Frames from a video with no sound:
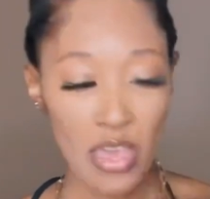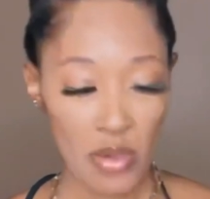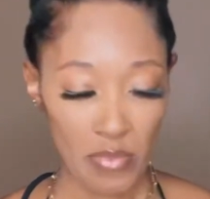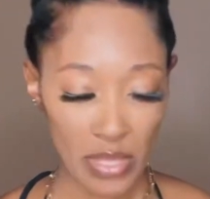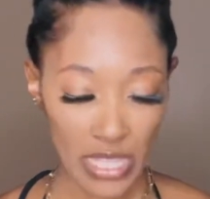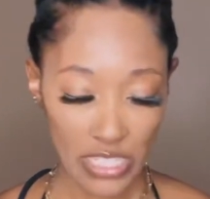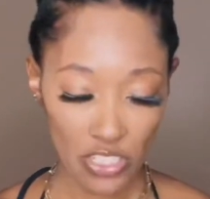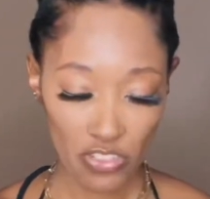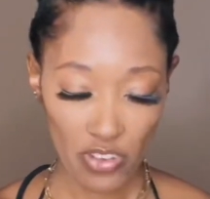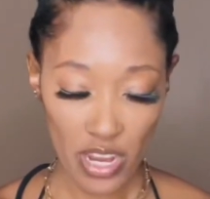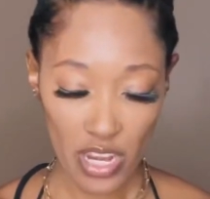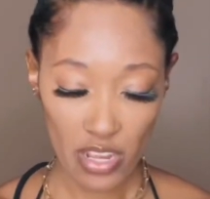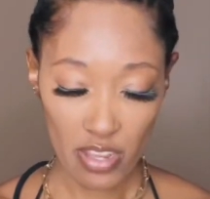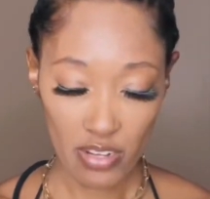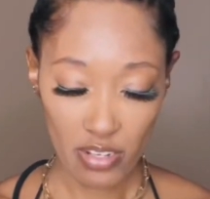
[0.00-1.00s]
Let's try it
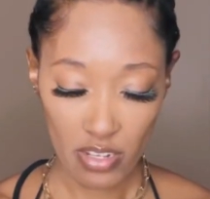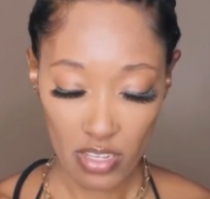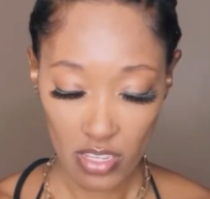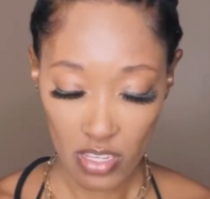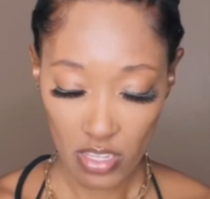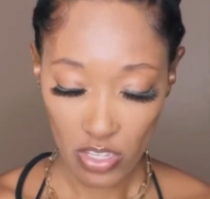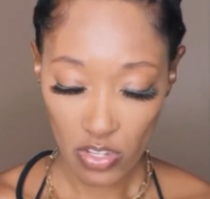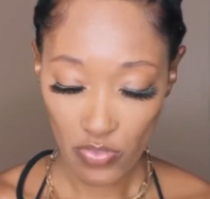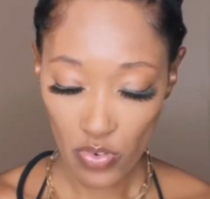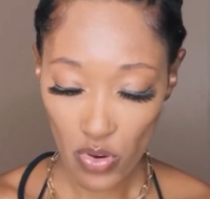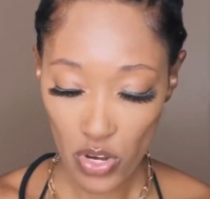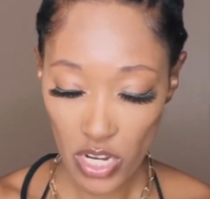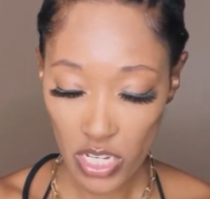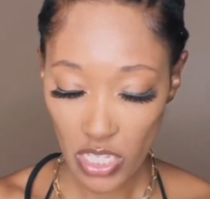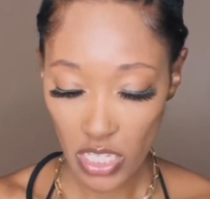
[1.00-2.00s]
on. So of
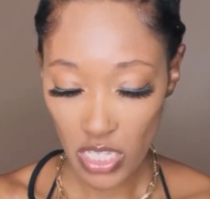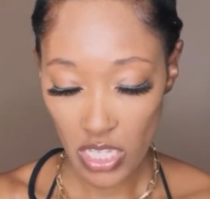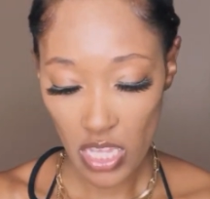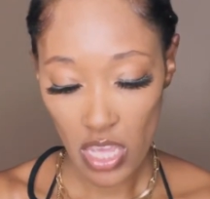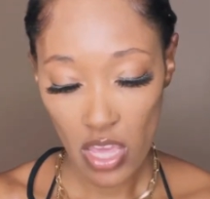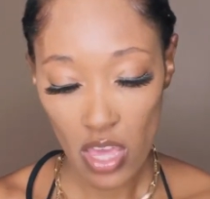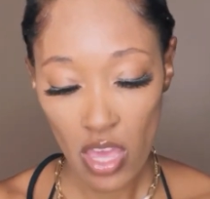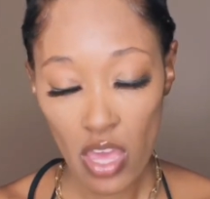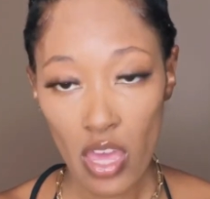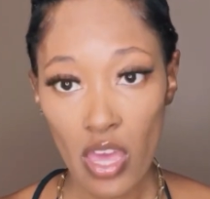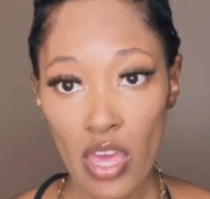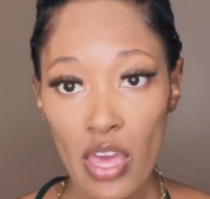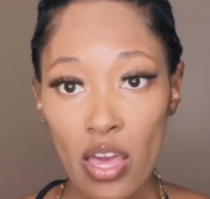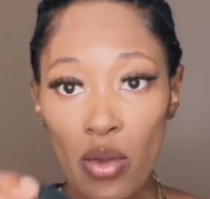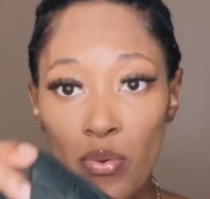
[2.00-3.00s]
course
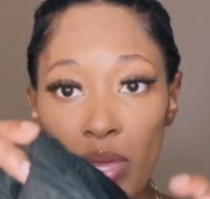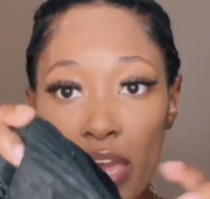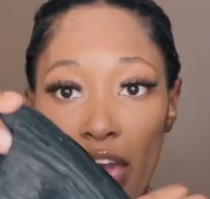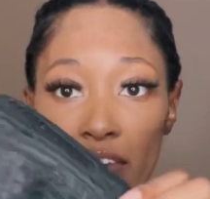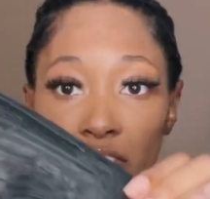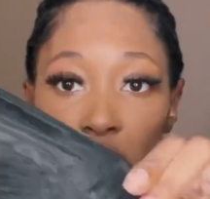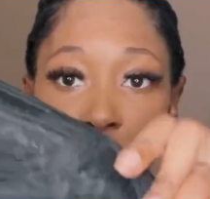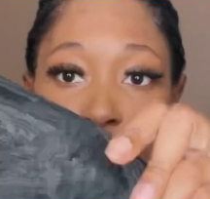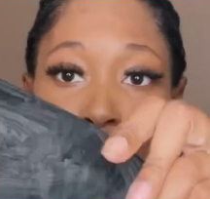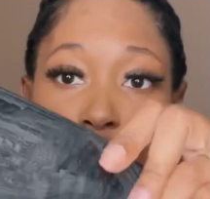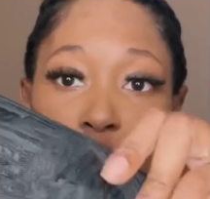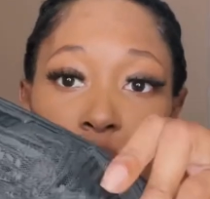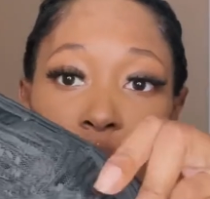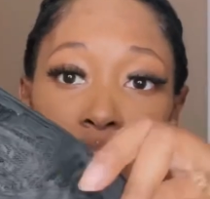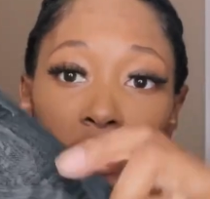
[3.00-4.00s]
you have the
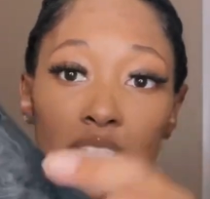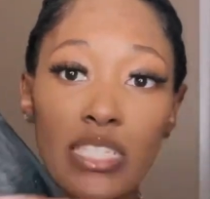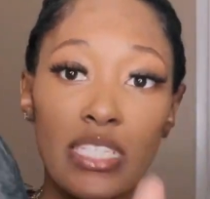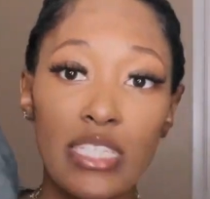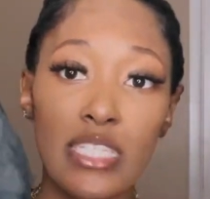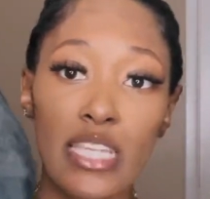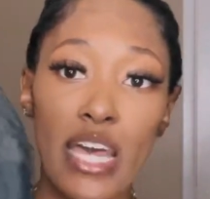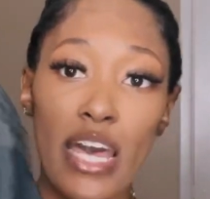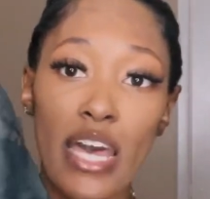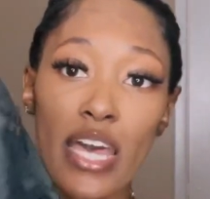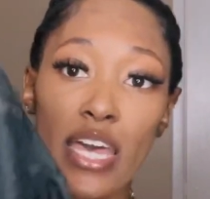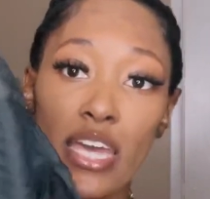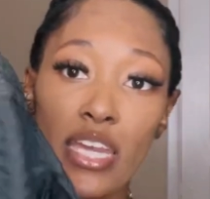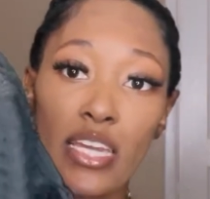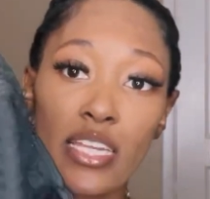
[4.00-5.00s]
combs
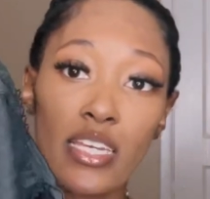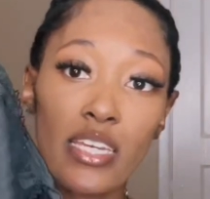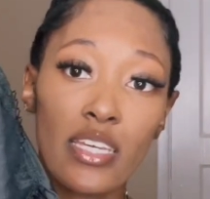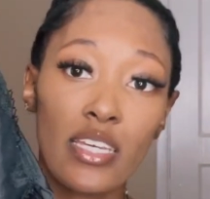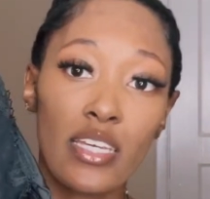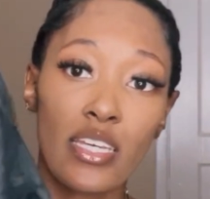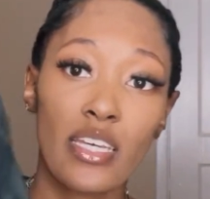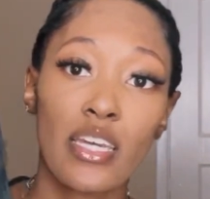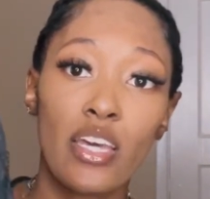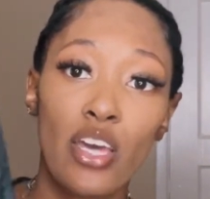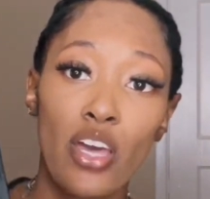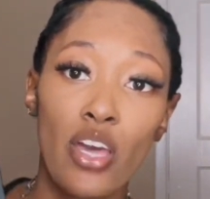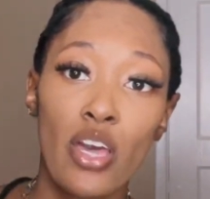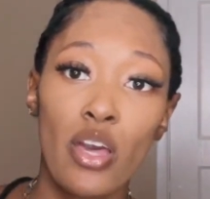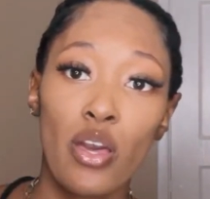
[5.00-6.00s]
inside
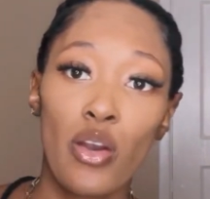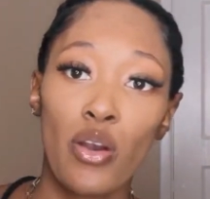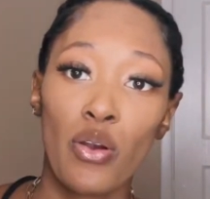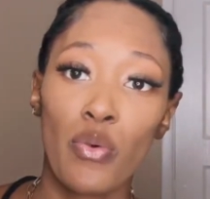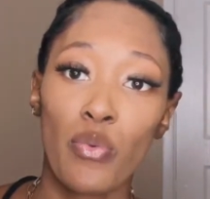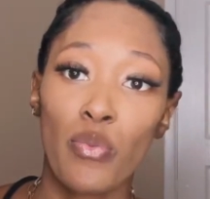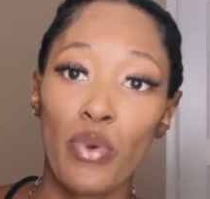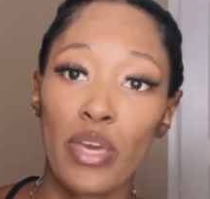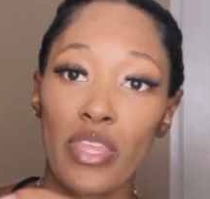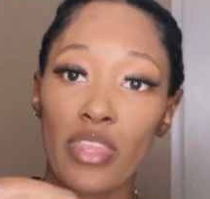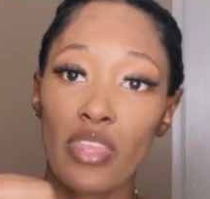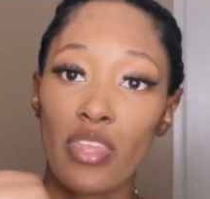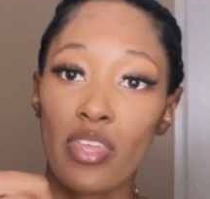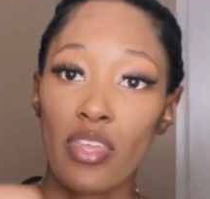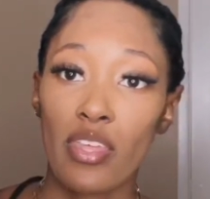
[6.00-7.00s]
with
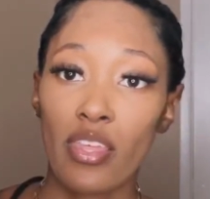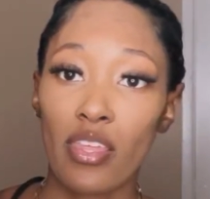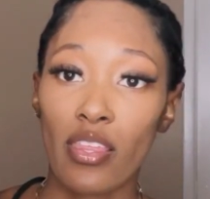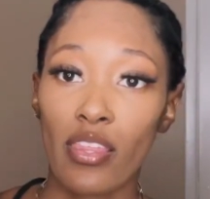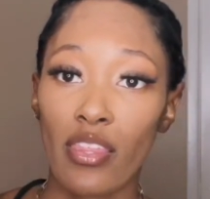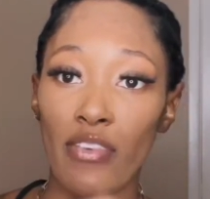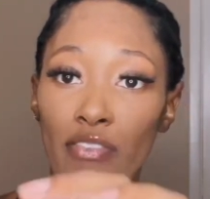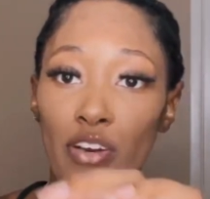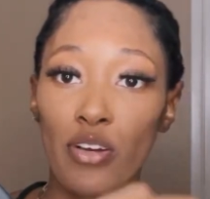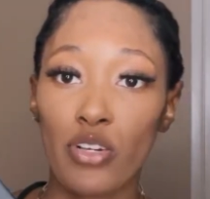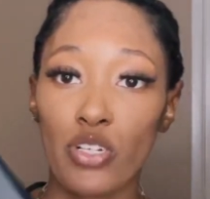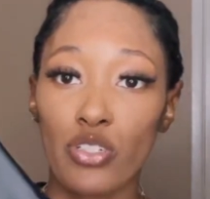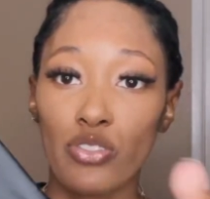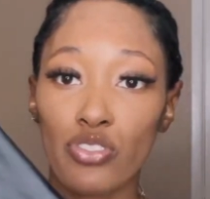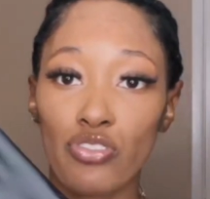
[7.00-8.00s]
the
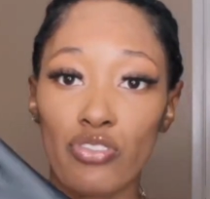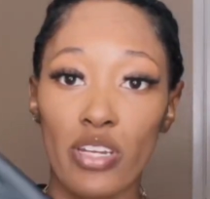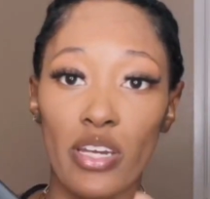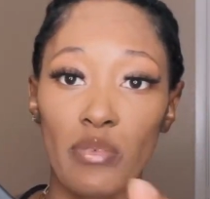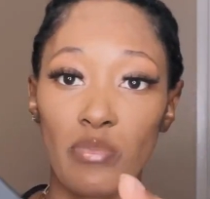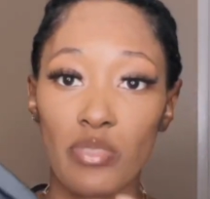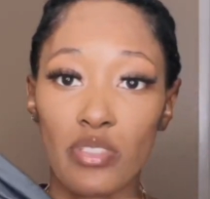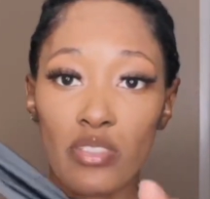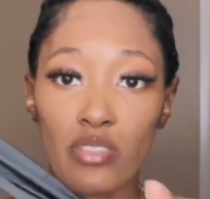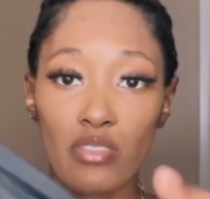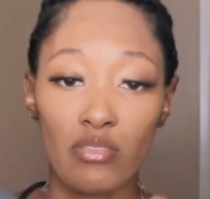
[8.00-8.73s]
Velcro straps.